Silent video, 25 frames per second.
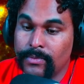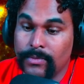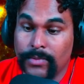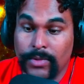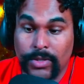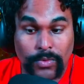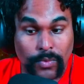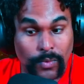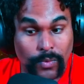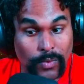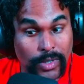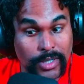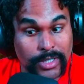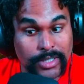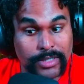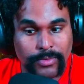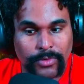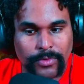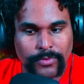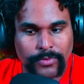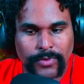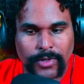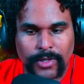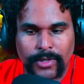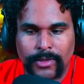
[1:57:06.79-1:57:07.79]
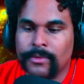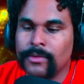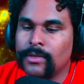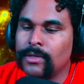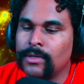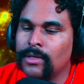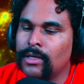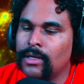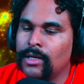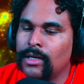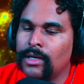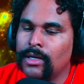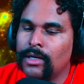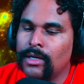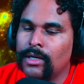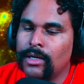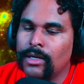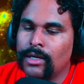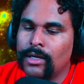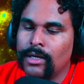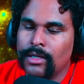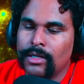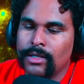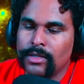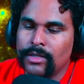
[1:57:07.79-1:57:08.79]
It was moving.
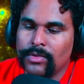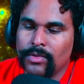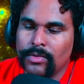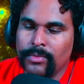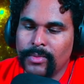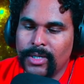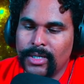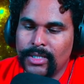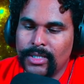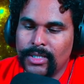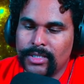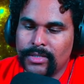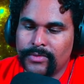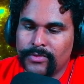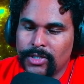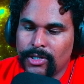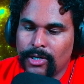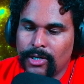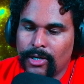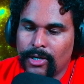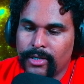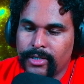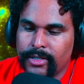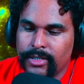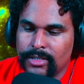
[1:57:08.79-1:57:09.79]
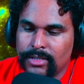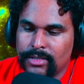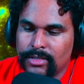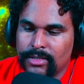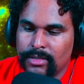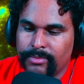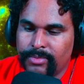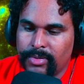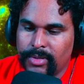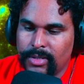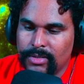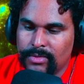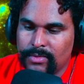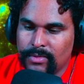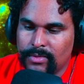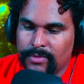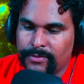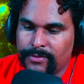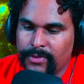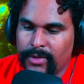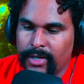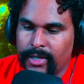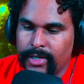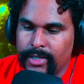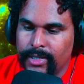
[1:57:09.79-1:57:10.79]
The remains of a carcass, abuzz with
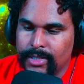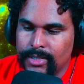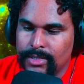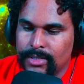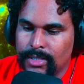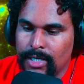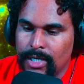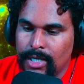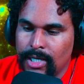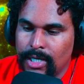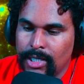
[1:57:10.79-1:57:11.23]
flies,